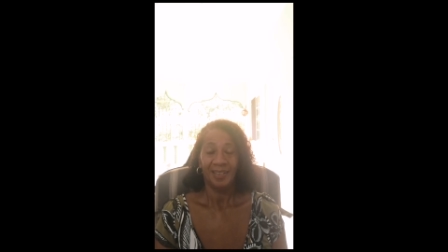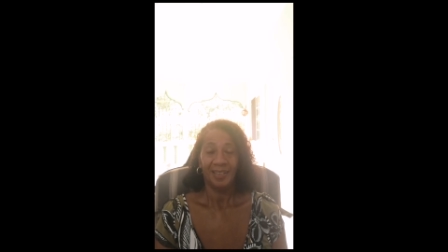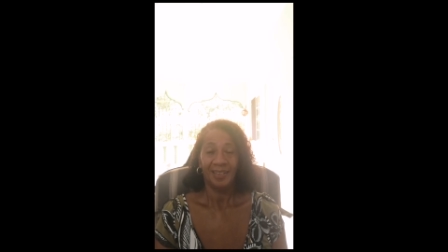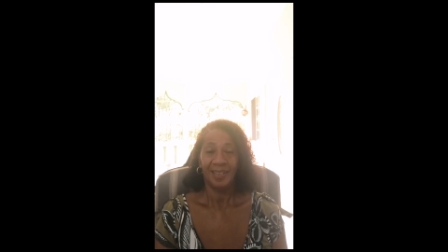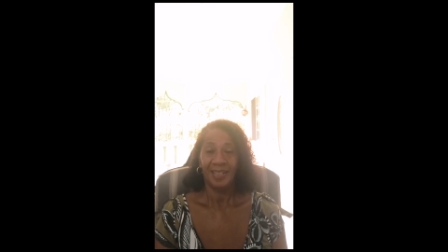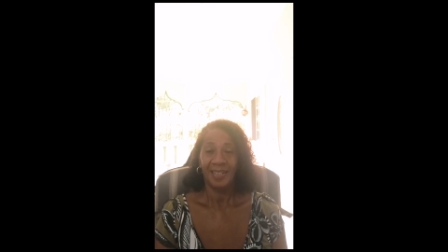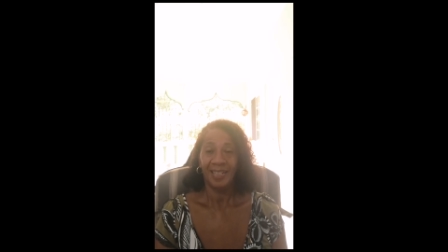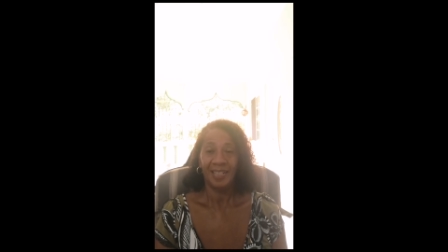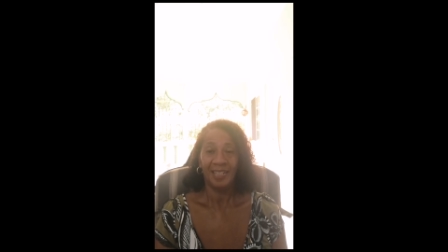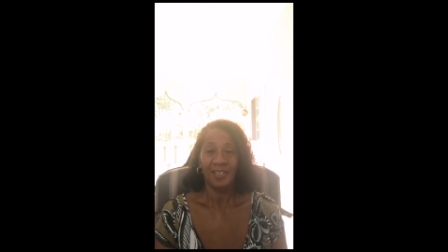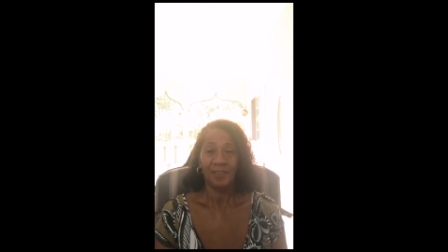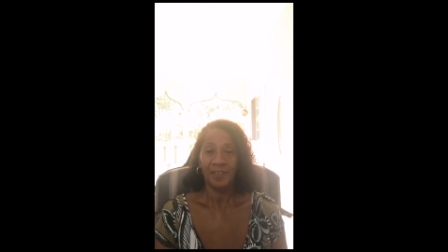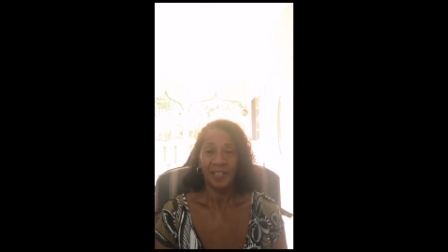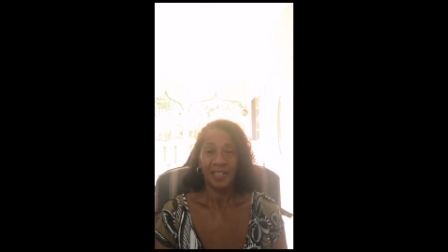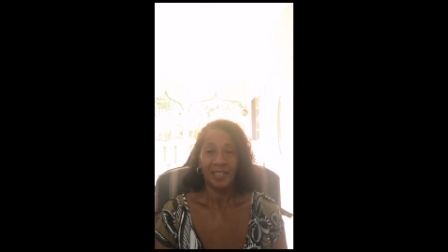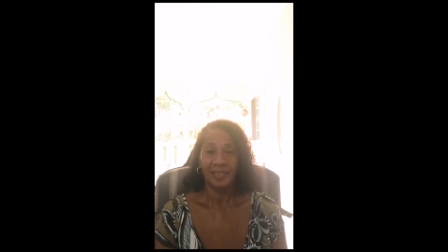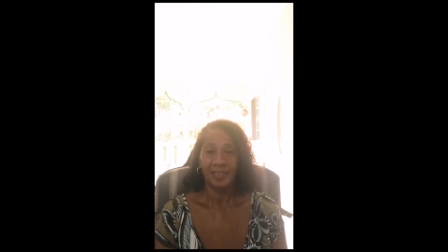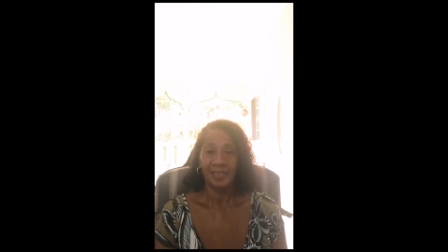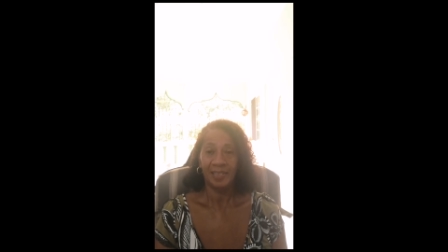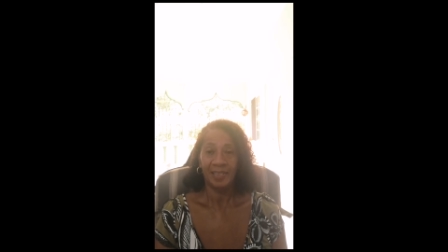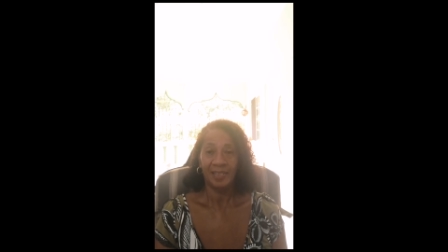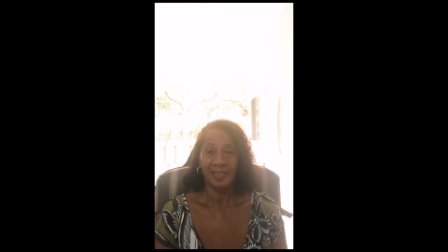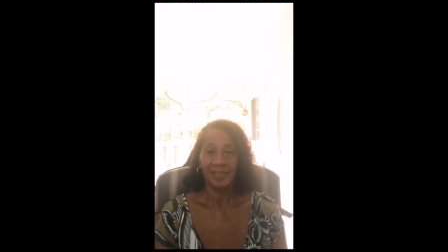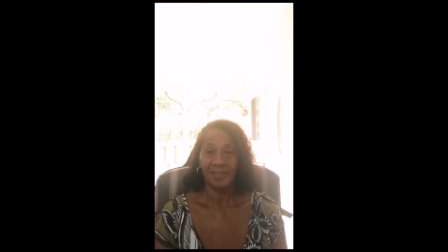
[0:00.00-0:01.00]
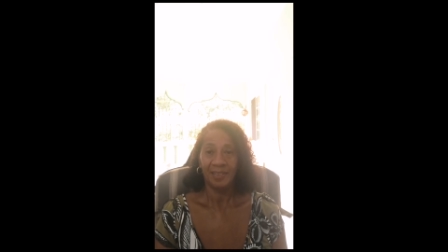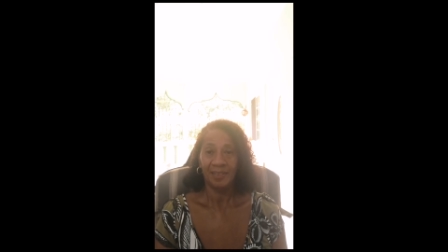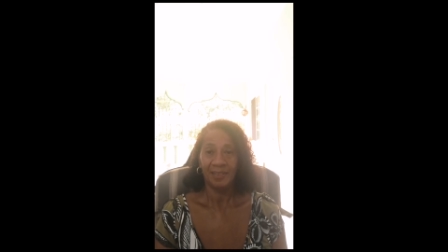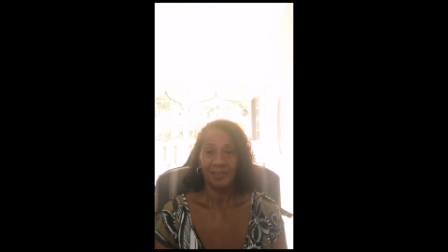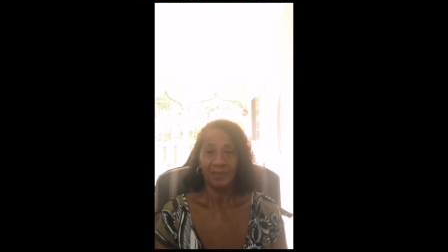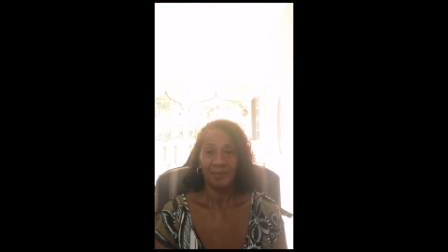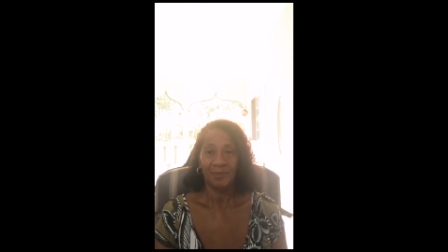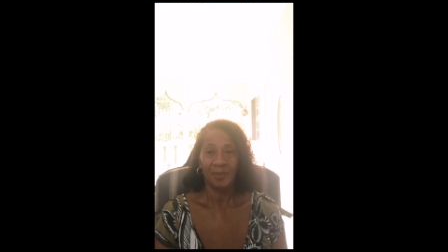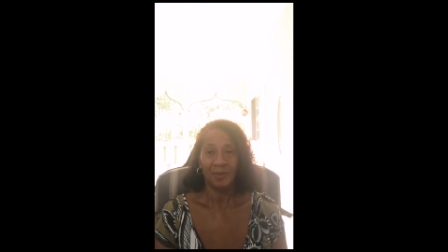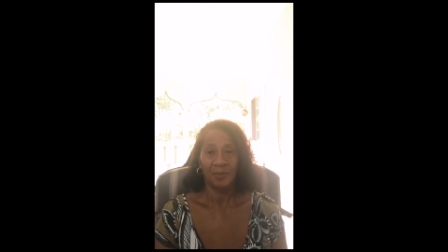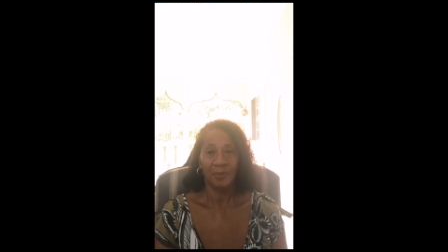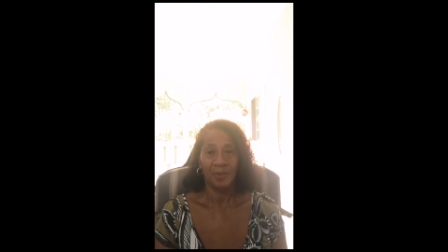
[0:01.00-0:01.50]
they nearly fainted
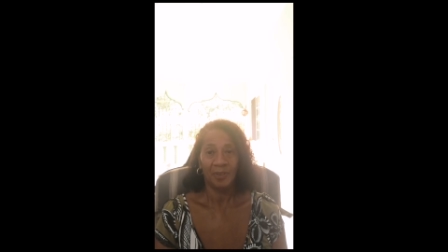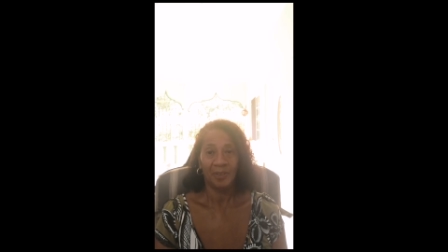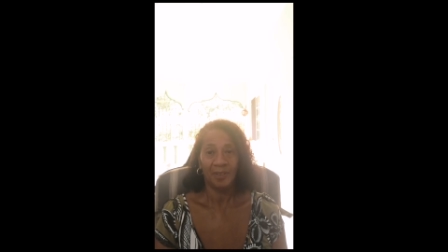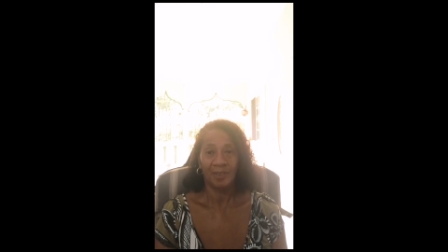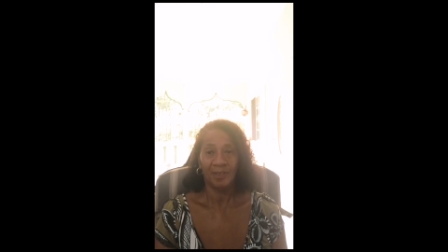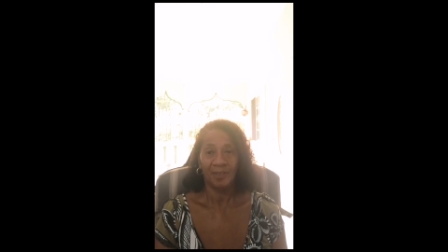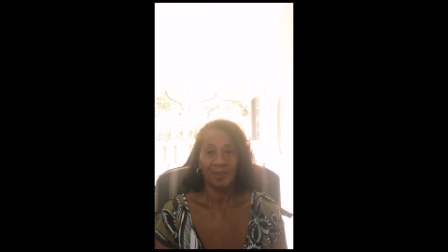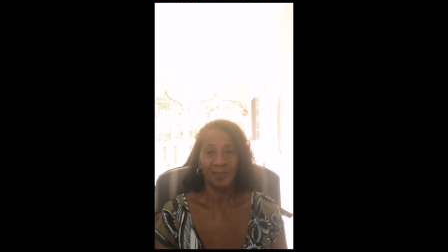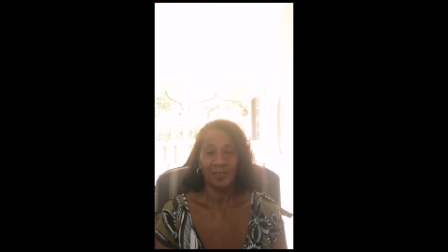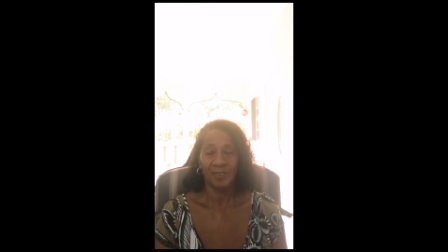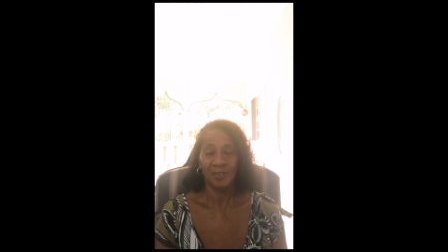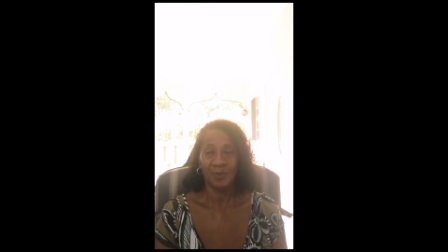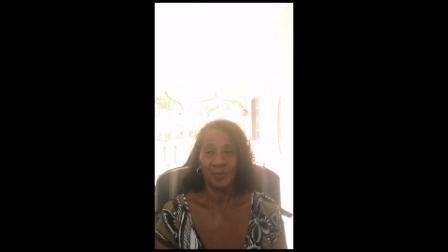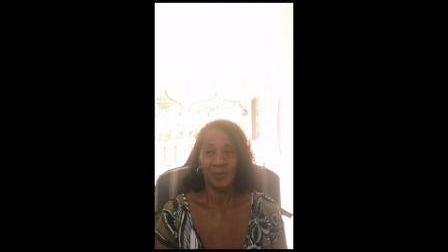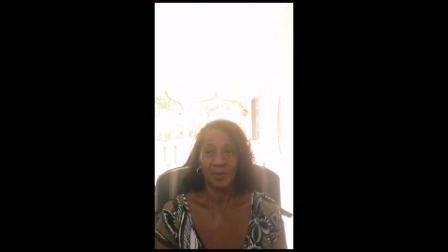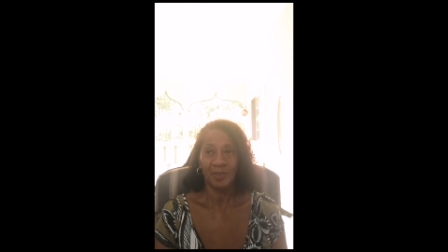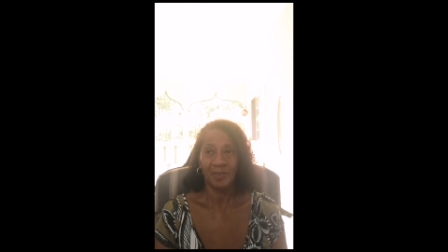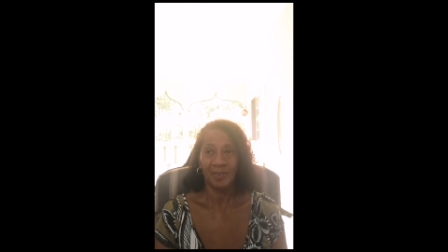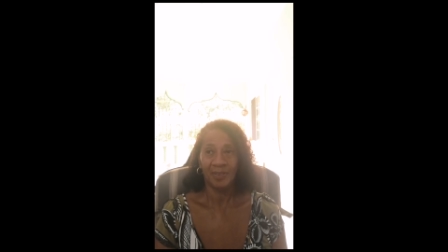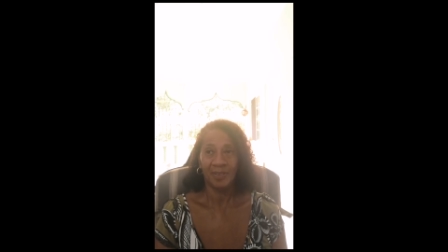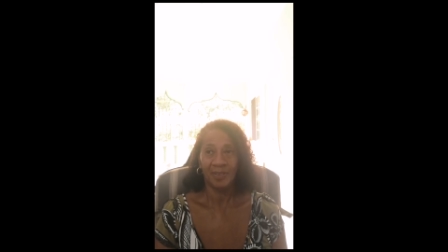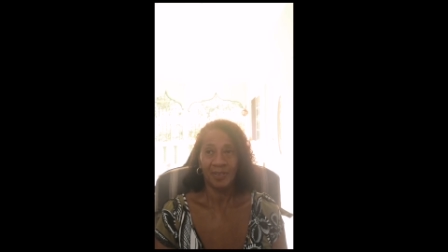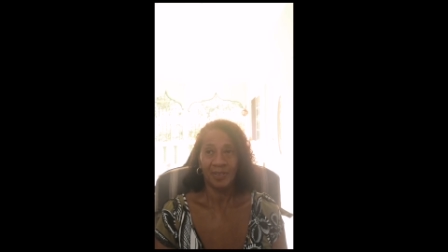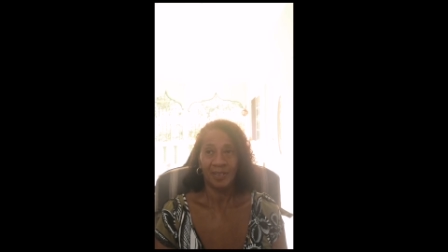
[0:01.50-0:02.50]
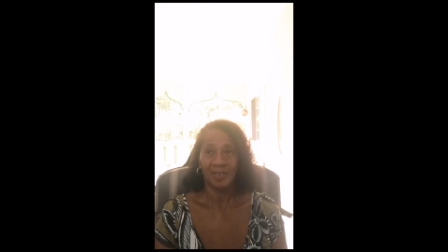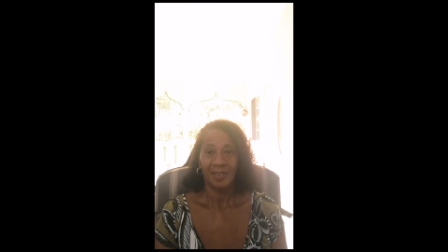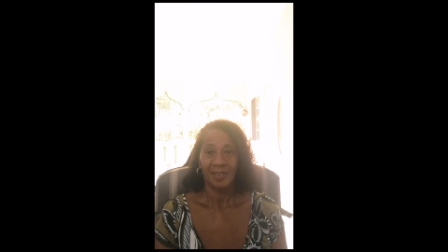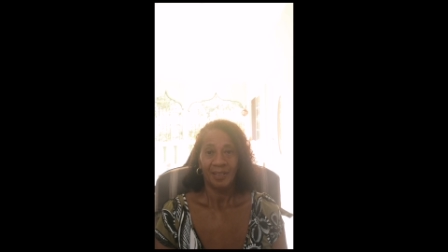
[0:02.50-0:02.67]
with what the cost was.